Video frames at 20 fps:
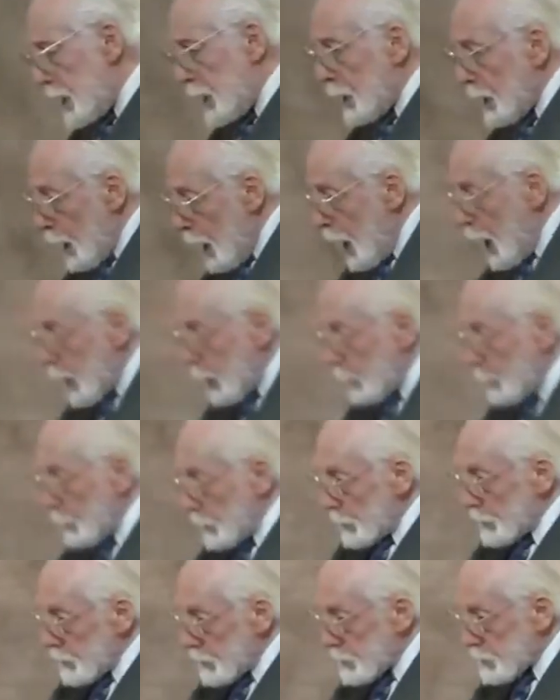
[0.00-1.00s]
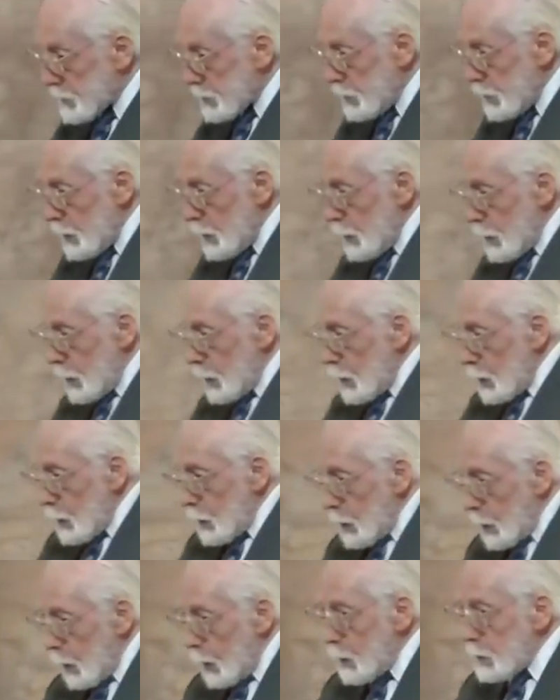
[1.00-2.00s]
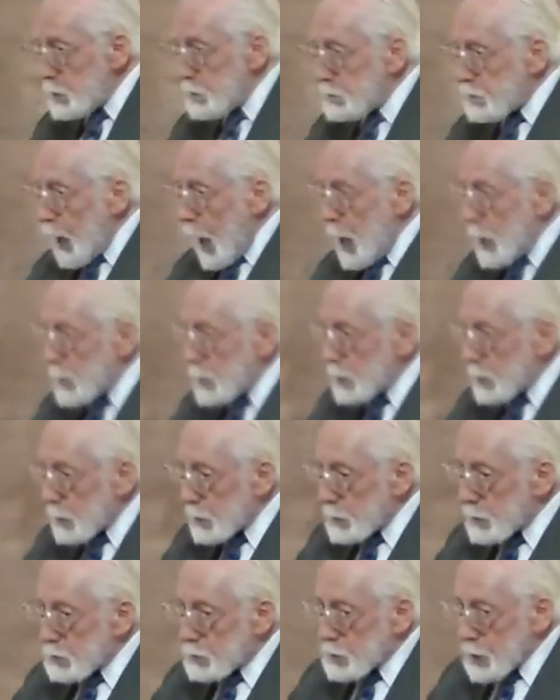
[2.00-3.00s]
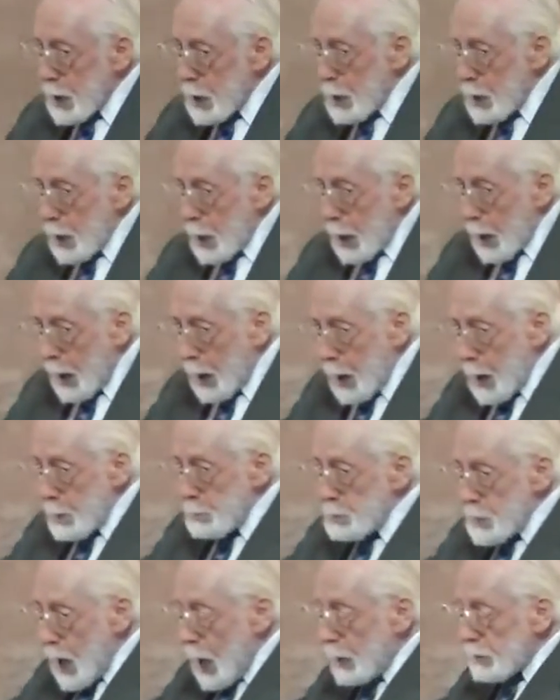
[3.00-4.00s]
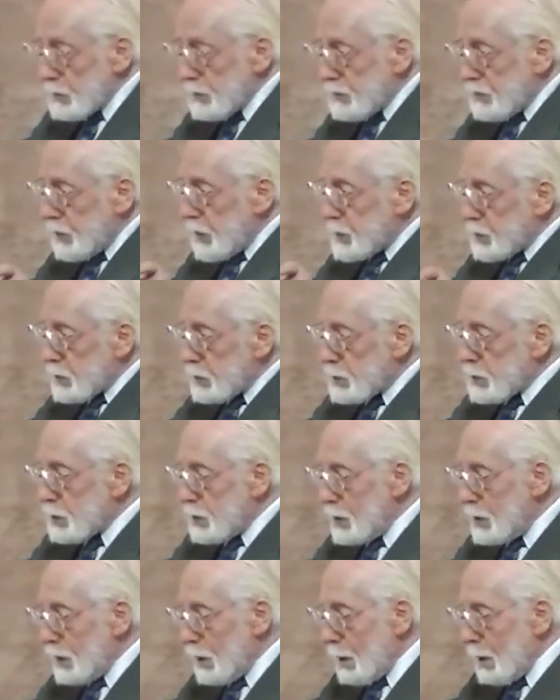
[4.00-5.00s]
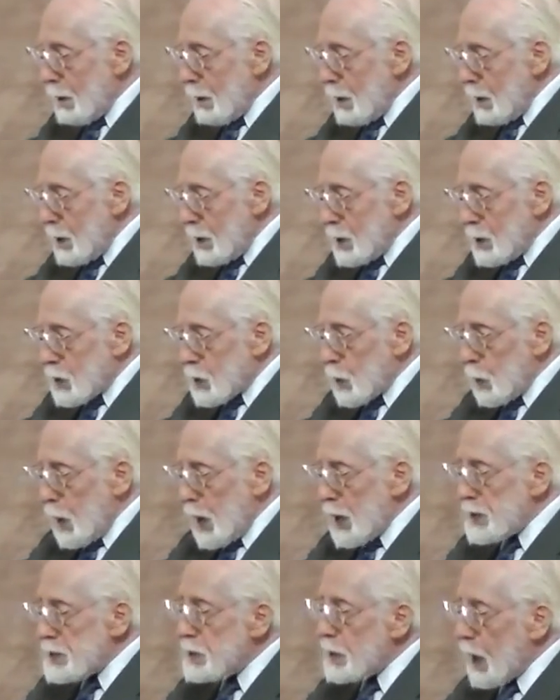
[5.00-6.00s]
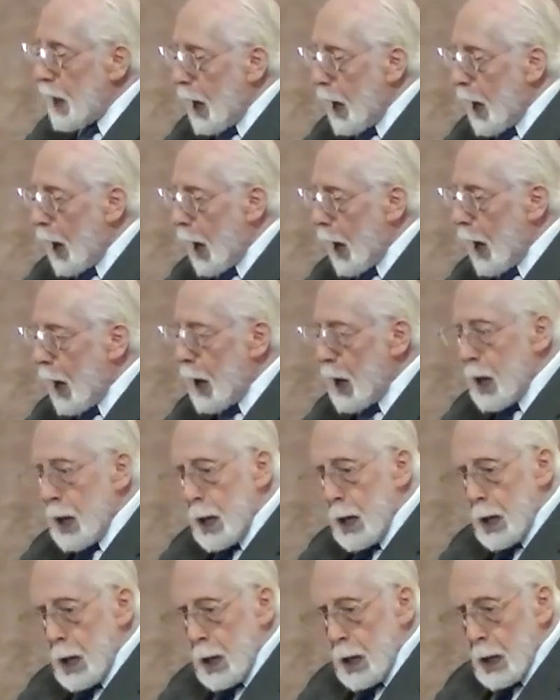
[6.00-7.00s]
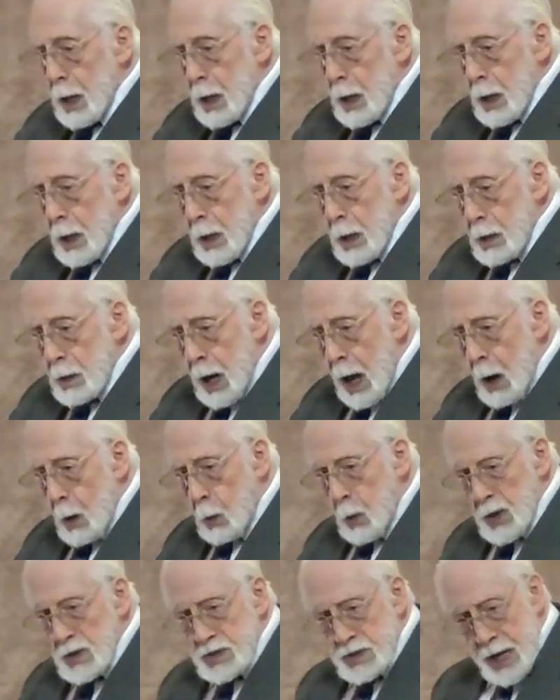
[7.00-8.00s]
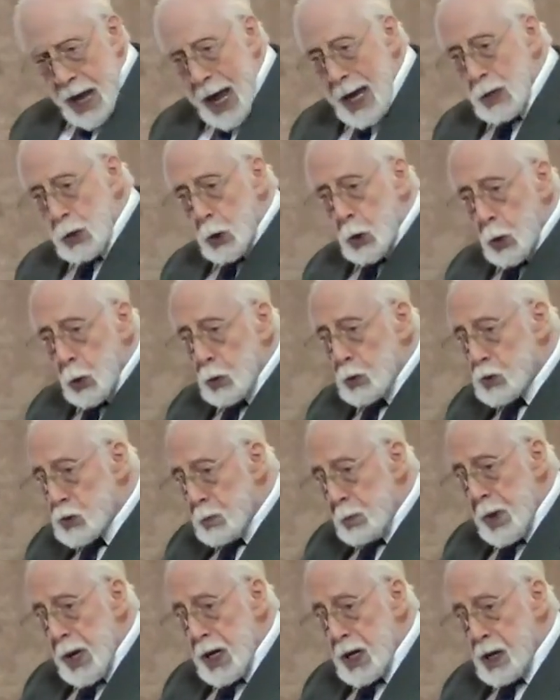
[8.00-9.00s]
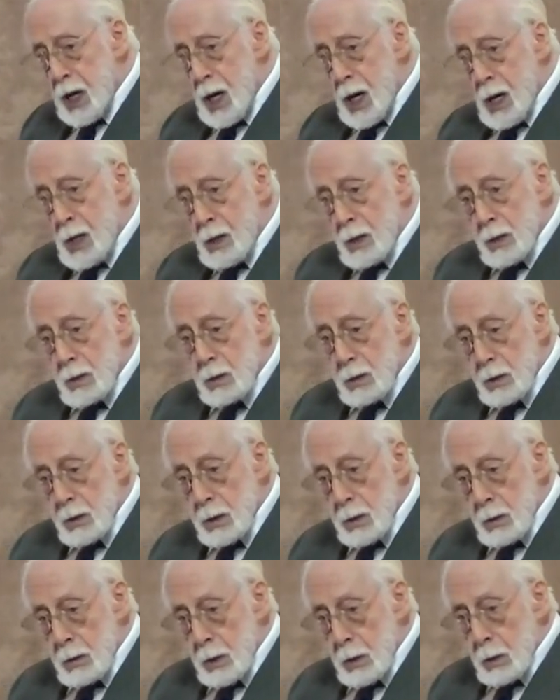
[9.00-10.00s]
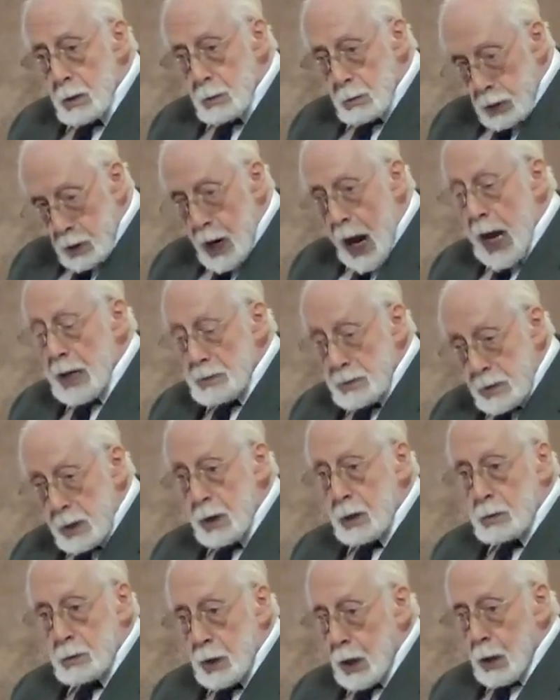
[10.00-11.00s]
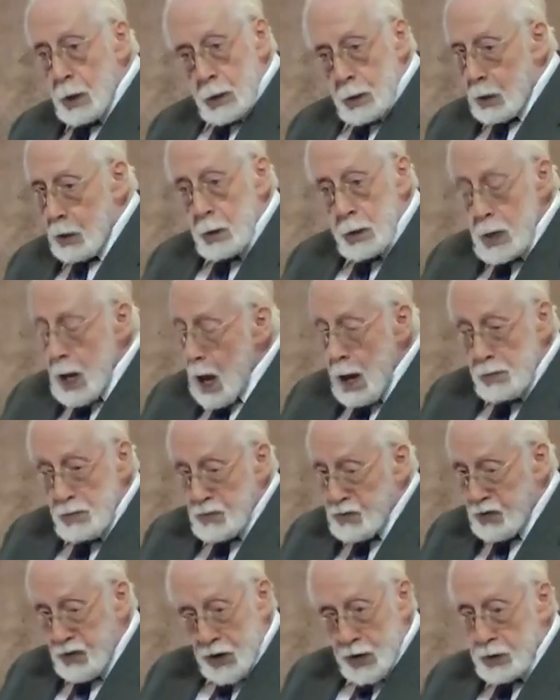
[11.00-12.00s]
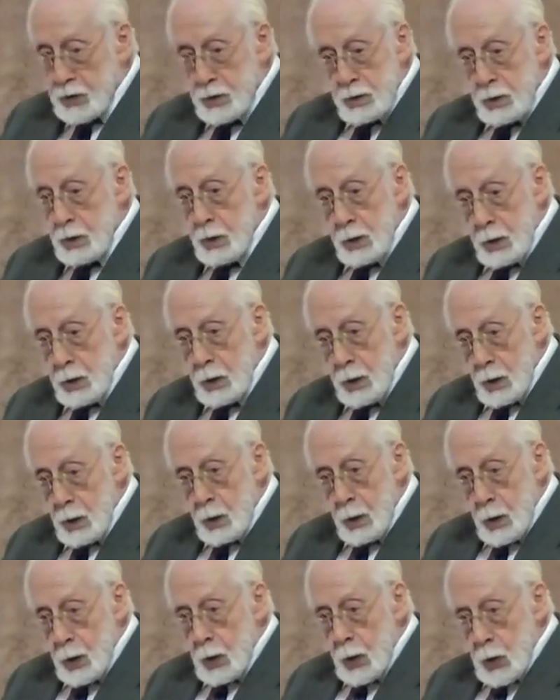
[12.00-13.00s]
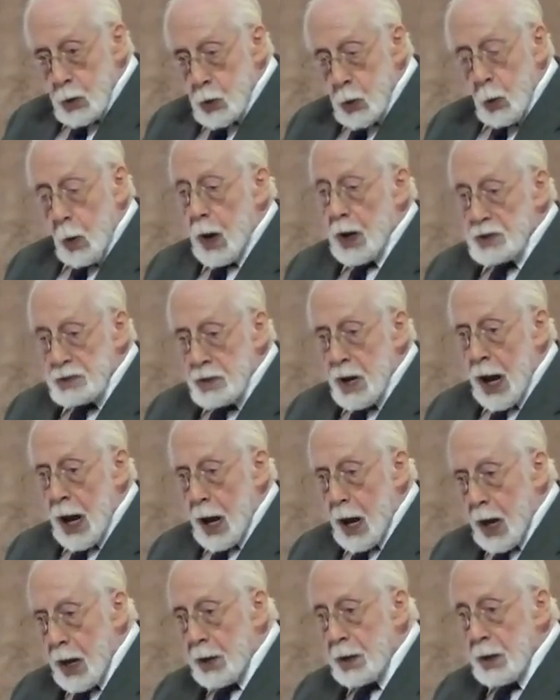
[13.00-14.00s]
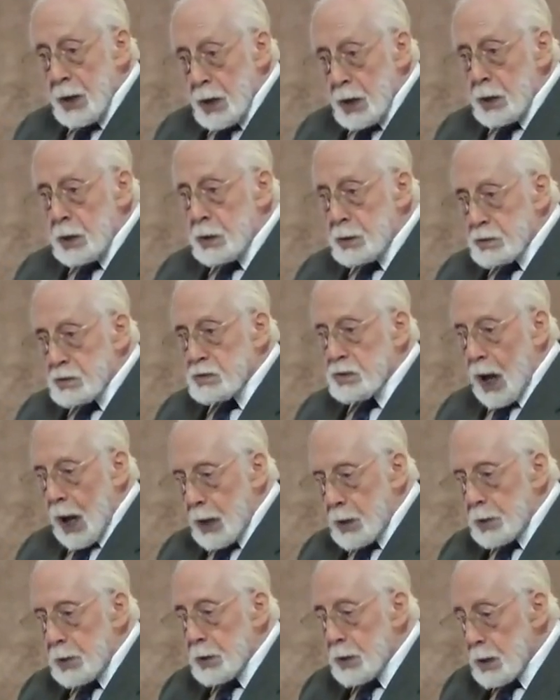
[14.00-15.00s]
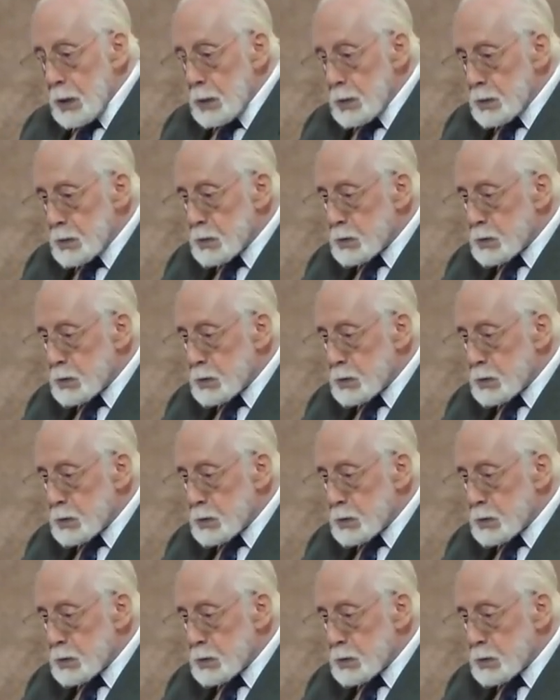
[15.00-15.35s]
comes, whose sandals I'm not fit to untie. Now, was that you speaking? Granted, you're not fit to untie his sandals.